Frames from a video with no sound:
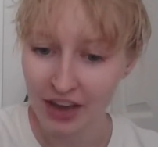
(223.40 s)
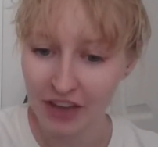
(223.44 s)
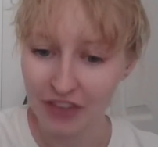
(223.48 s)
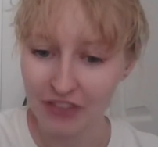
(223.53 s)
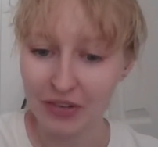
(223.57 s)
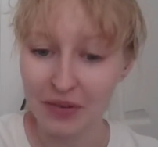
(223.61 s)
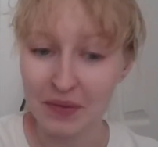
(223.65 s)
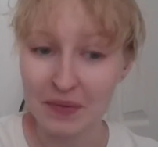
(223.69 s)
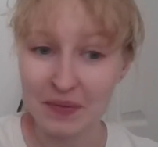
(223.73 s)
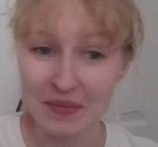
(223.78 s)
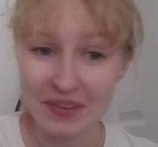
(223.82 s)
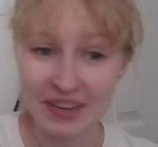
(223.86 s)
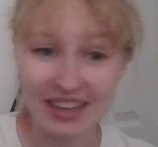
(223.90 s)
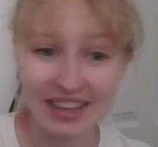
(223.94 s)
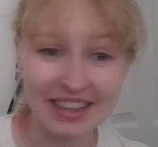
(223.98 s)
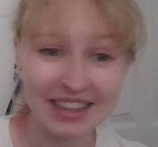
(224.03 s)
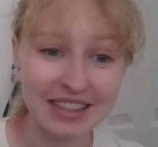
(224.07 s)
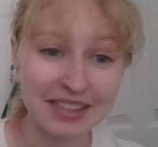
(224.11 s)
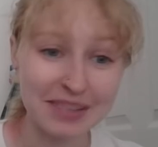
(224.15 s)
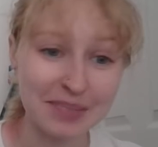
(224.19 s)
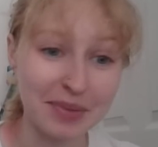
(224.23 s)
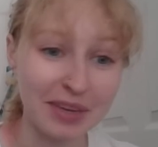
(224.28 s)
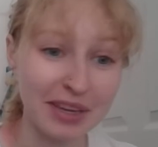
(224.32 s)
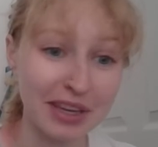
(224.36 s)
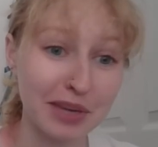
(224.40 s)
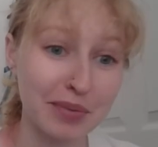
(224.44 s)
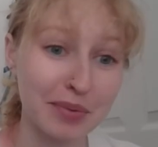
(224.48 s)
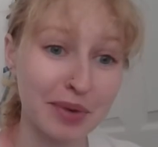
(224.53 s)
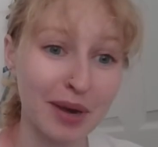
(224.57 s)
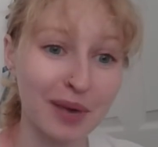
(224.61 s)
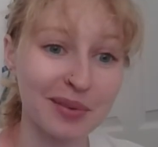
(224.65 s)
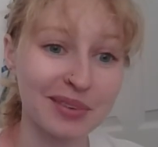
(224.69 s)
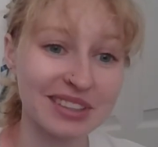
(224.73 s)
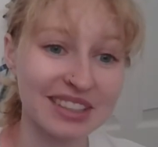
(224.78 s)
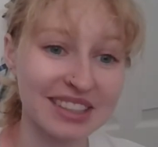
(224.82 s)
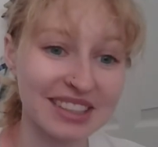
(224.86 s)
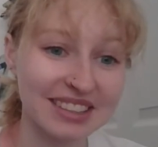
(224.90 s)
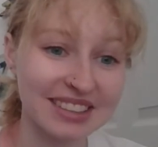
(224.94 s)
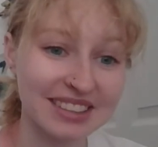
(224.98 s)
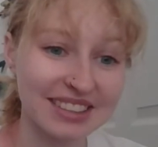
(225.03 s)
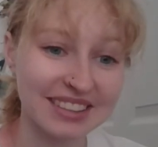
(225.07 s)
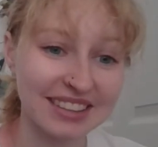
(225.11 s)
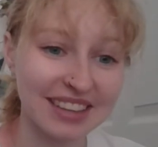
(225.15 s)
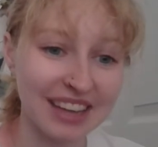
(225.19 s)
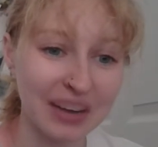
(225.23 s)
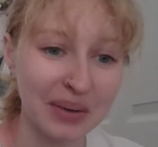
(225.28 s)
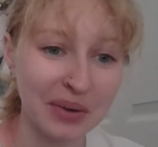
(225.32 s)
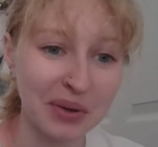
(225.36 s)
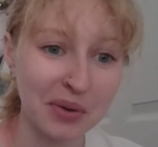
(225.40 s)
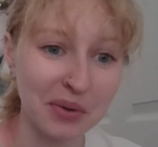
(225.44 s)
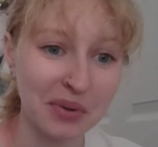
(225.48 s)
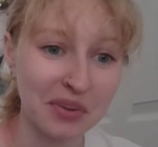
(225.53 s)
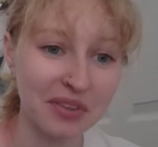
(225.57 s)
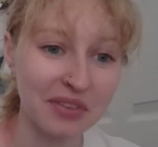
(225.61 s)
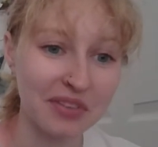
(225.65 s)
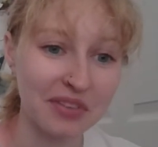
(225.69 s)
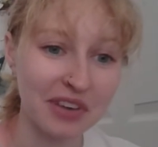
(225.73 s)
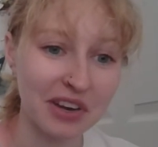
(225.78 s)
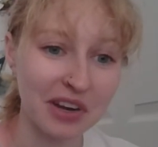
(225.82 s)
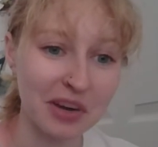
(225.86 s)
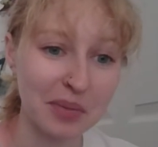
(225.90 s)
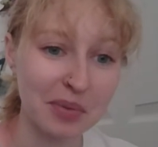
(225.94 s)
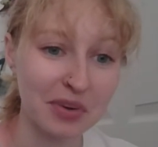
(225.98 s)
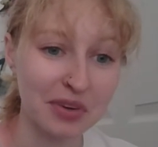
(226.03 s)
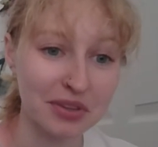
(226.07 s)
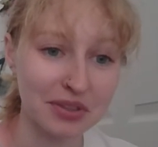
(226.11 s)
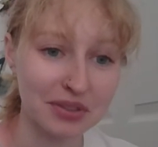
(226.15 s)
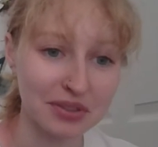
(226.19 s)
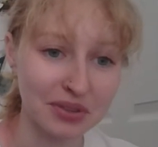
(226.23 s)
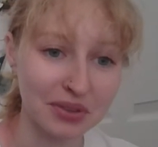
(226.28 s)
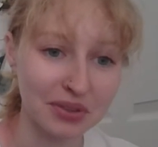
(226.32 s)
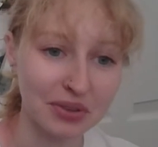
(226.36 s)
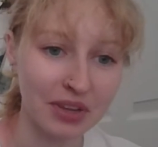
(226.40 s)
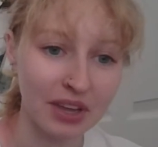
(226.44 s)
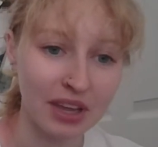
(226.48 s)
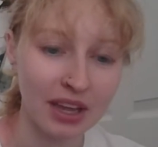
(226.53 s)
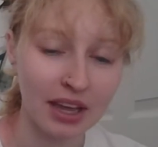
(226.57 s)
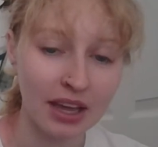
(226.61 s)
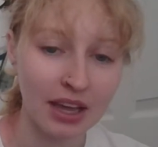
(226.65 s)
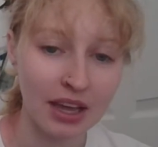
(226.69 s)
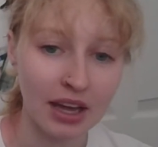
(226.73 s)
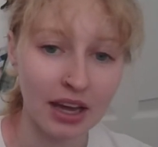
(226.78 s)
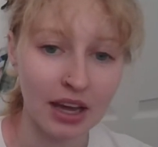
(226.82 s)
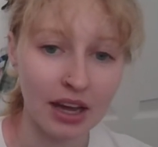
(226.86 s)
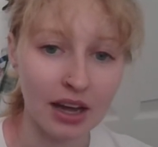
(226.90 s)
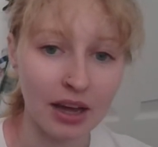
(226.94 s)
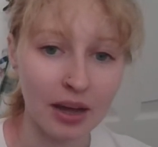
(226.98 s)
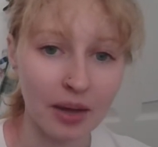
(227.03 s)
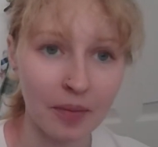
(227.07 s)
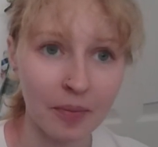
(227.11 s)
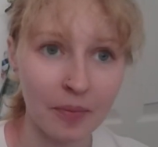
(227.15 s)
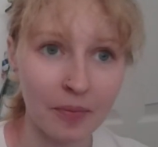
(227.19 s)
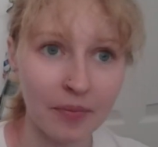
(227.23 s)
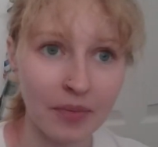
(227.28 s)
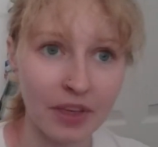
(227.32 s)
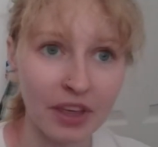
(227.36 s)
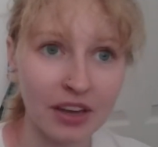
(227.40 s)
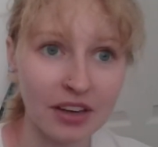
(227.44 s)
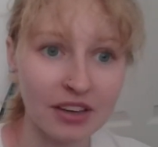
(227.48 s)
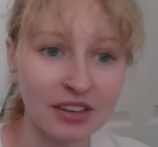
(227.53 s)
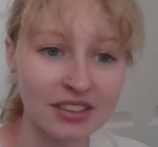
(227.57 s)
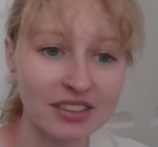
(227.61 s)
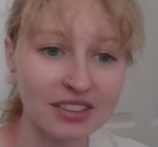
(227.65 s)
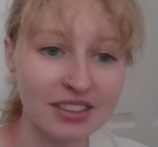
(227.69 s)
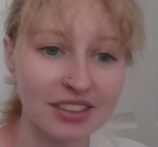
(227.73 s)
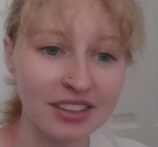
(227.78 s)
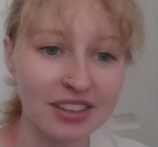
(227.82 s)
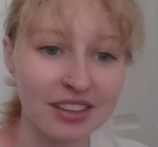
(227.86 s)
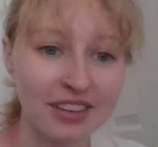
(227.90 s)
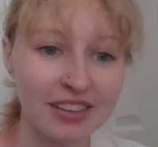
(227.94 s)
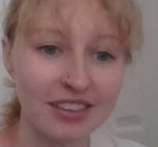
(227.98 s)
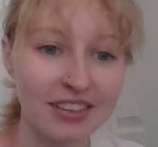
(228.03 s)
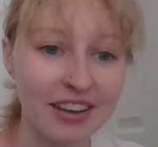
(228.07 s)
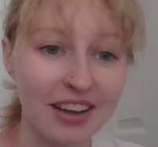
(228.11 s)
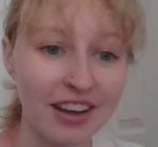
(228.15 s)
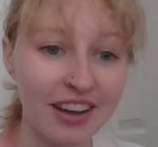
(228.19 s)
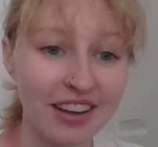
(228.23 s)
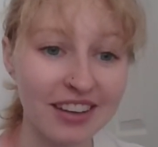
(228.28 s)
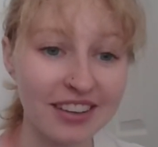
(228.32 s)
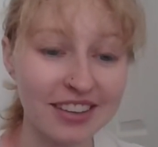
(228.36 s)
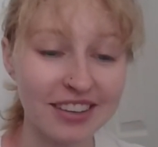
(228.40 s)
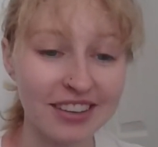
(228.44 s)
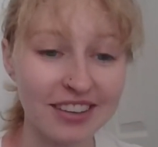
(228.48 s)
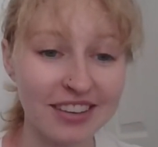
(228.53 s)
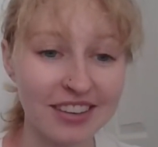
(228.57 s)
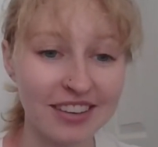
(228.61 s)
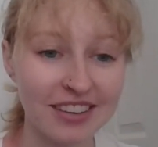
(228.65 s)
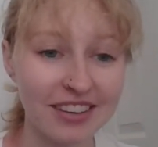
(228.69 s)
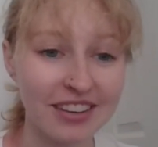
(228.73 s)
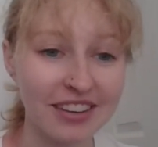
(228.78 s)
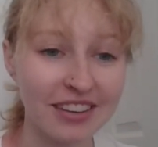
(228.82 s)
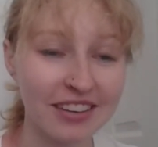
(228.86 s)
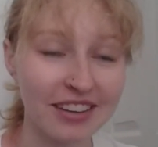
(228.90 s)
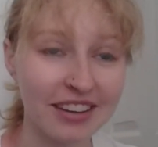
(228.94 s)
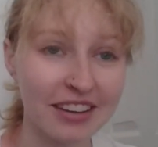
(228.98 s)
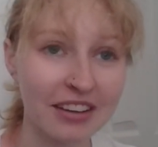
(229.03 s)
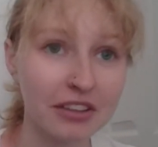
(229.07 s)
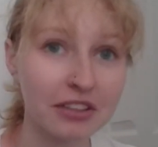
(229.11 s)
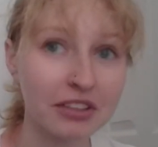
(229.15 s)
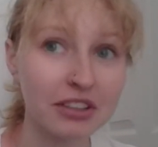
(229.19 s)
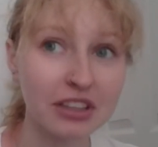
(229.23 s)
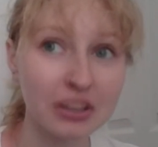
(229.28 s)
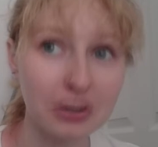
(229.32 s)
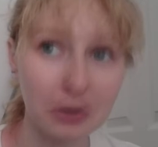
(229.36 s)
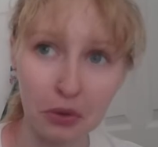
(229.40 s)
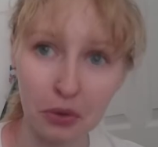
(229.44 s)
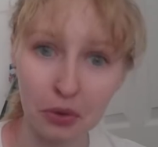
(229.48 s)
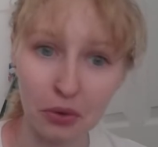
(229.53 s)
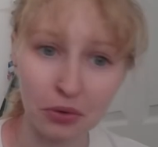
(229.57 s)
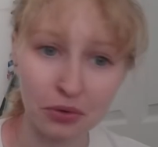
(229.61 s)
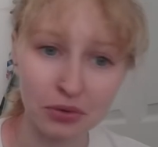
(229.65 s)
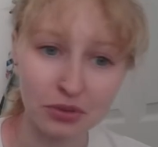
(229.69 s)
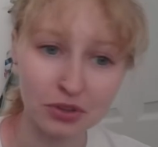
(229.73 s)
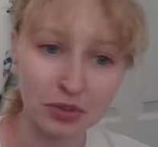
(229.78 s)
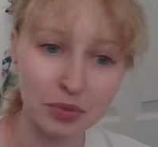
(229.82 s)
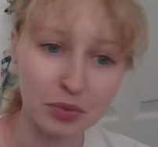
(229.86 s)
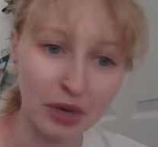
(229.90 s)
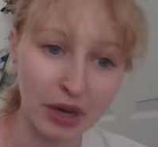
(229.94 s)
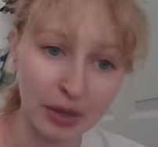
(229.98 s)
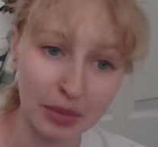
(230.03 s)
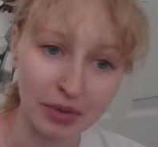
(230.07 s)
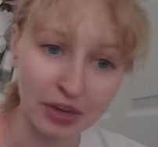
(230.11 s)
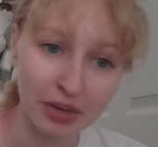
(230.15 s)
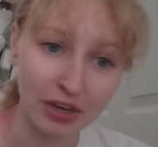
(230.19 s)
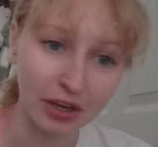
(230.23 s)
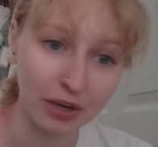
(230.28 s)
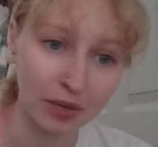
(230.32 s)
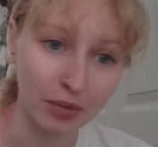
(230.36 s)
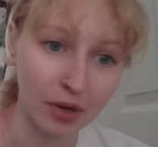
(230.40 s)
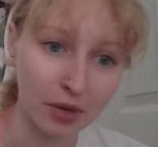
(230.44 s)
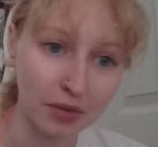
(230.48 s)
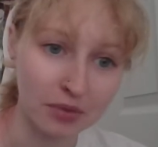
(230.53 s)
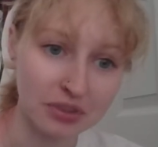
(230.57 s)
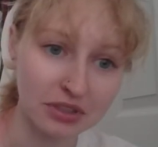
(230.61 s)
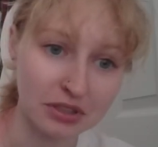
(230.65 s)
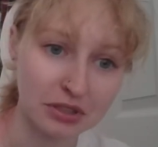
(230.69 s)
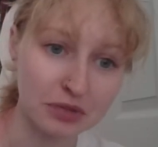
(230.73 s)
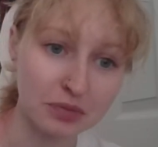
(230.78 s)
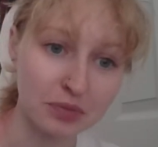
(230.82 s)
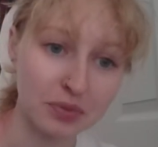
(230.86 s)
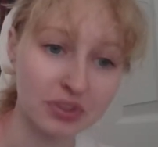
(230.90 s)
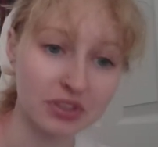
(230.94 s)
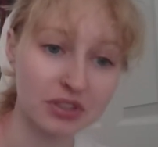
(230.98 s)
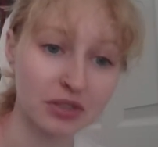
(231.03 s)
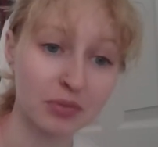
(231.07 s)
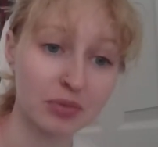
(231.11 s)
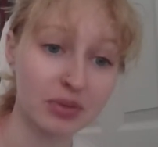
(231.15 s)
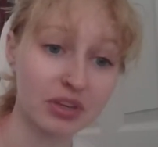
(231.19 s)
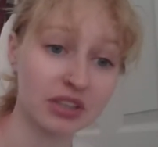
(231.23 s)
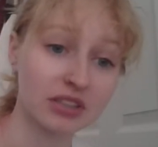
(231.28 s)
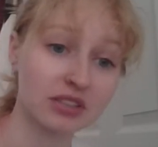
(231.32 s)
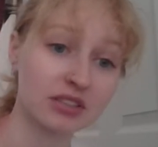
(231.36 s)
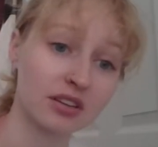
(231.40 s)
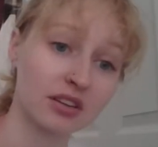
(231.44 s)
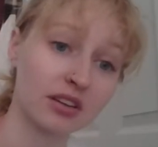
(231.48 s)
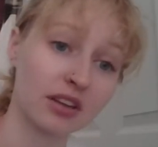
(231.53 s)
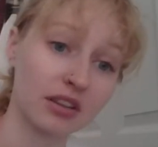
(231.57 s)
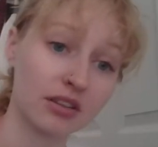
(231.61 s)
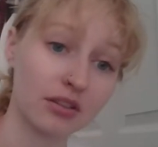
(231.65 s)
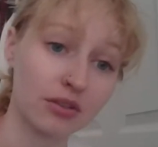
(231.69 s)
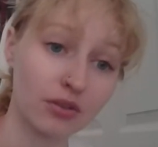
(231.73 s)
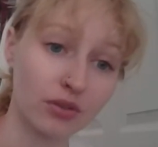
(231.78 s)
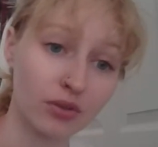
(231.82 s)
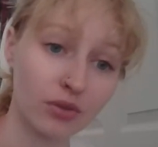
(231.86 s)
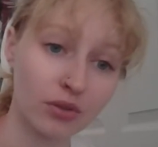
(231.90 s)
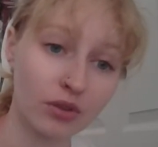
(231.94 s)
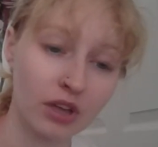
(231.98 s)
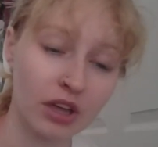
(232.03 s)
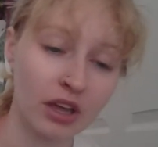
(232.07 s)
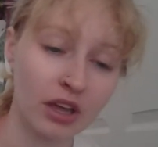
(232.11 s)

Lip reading: For me, that's pinky promises. I went with a very personal. It is not illegal to break pinky promises, but to me it's unethical.